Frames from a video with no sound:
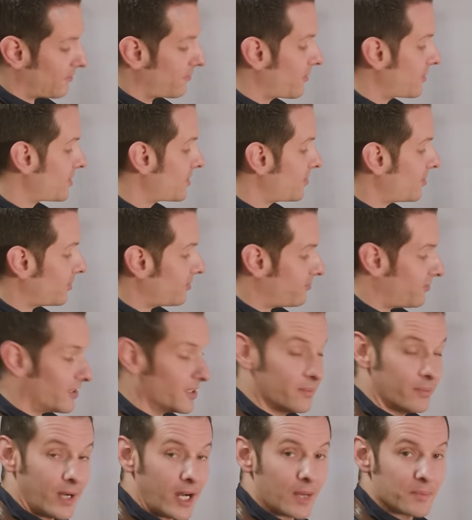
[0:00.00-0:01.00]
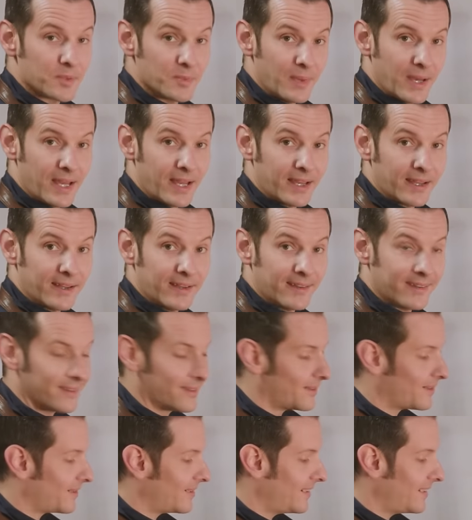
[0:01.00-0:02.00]
freezable Fun Pops bag,
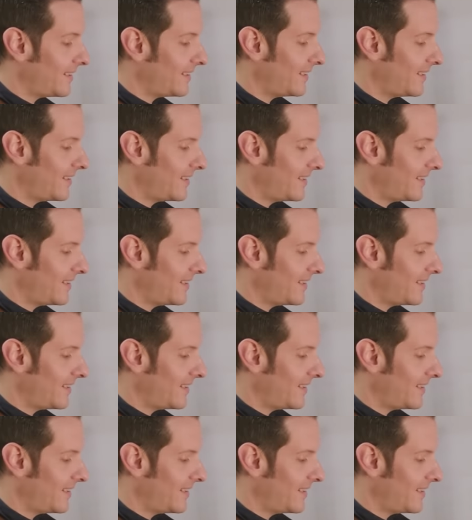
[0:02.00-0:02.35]
all right?